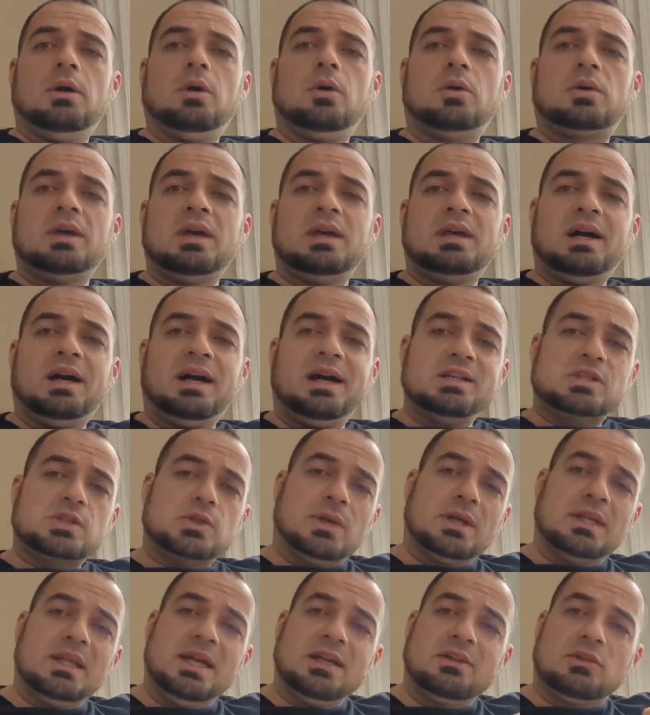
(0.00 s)
Okay, guys,
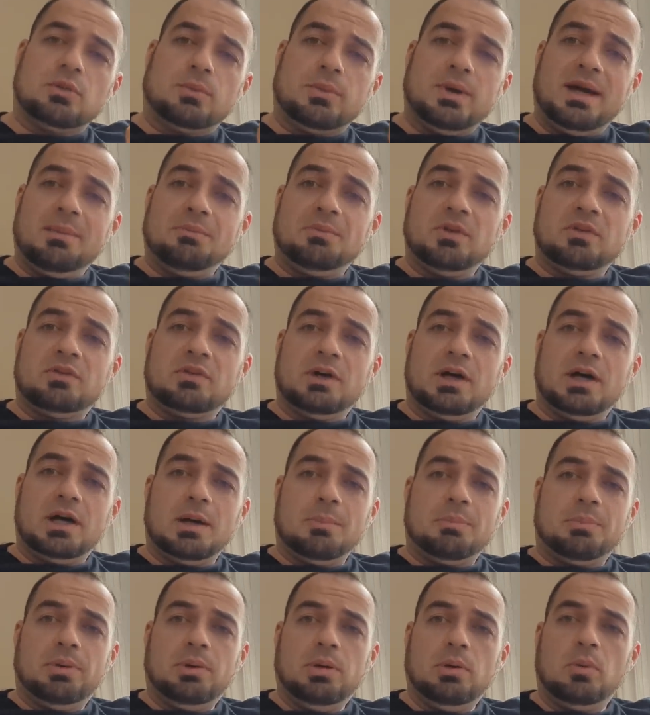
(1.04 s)
so I'd like to wrap this
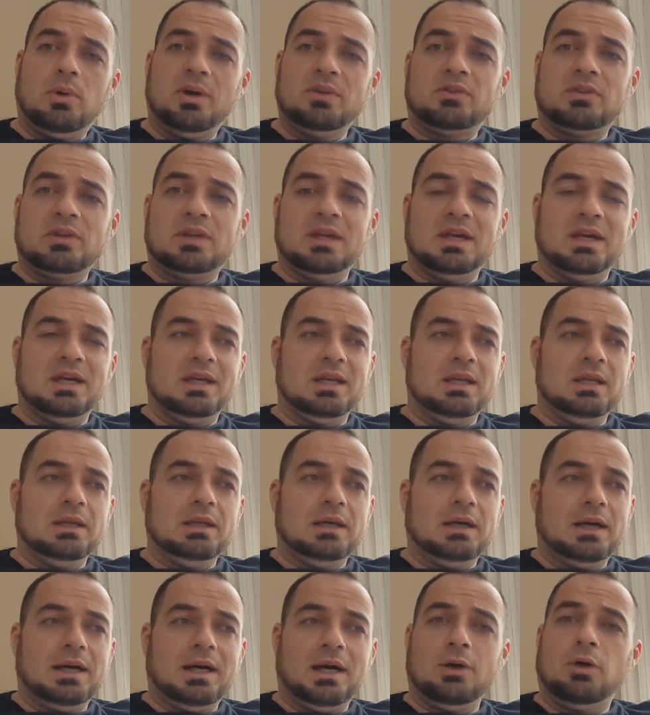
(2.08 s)
up. Once again,
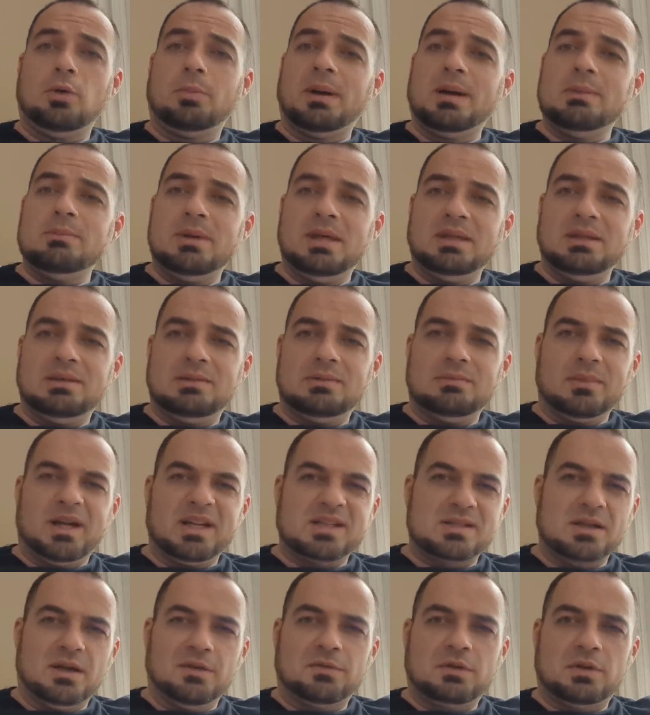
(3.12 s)
uh, I hope I made
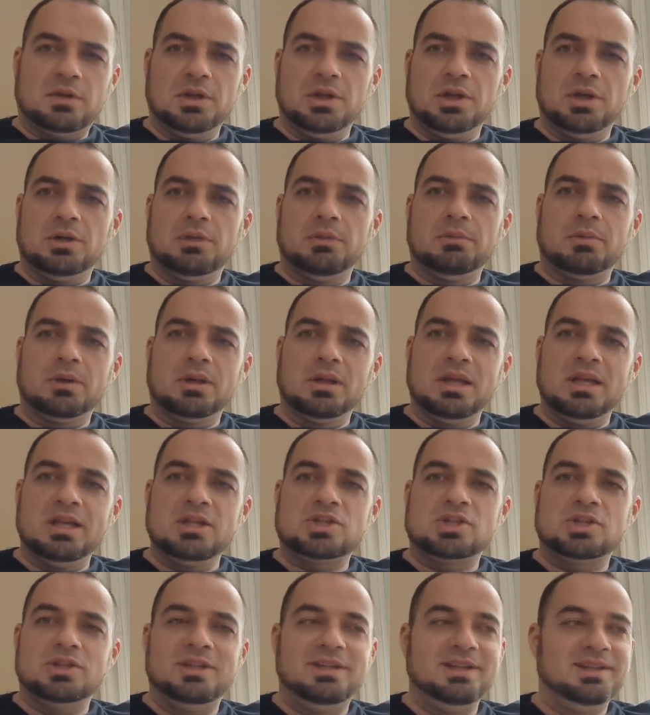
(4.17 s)
myself clear in
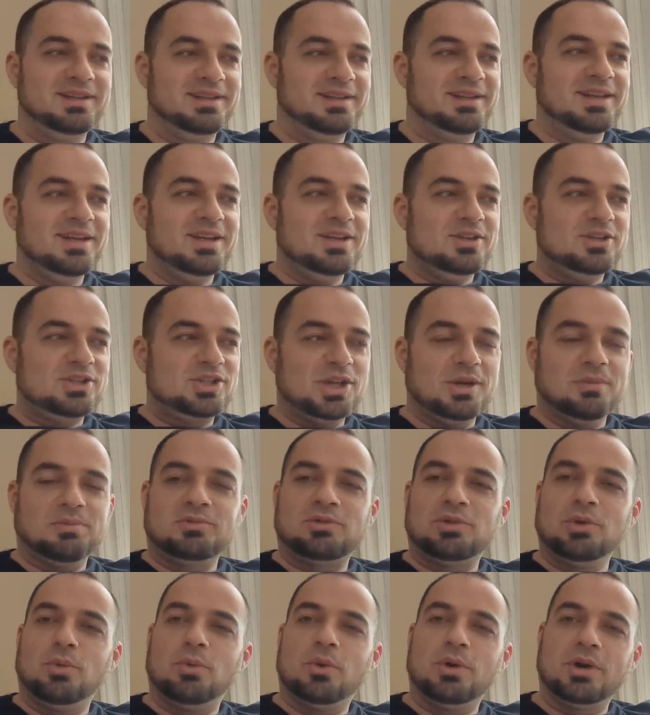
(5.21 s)
relationship
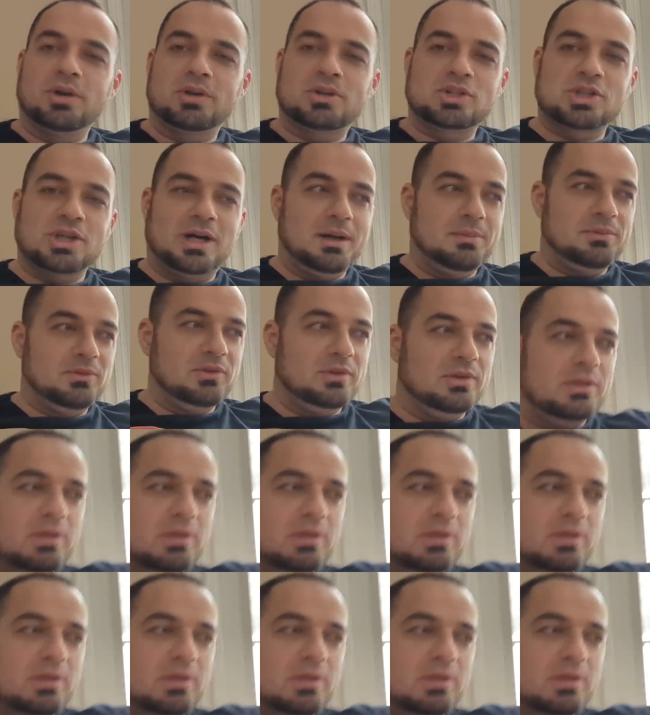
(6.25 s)
to workshops.